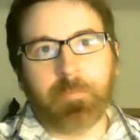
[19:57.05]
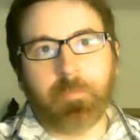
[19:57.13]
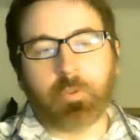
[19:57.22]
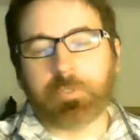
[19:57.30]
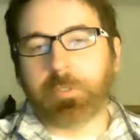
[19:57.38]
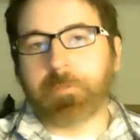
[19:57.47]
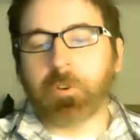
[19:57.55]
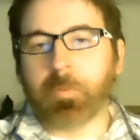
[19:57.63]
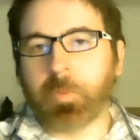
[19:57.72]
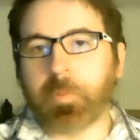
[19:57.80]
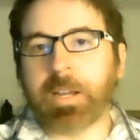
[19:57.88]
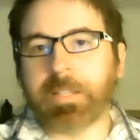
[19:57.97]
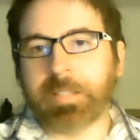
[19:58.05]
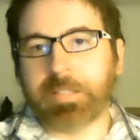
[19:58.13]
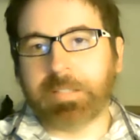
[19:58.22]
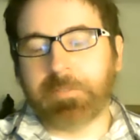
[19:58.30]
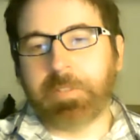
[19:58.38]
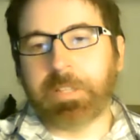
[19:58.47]
more sort of formal
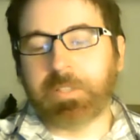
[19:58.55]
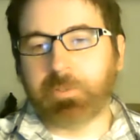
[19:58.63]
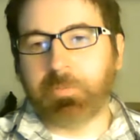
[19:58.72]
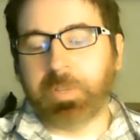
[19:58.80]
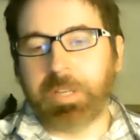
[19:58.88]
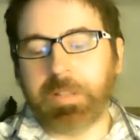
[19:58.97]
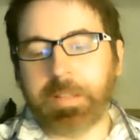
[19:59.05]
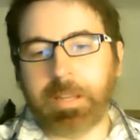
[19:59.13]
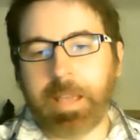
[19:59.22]
process of this would be that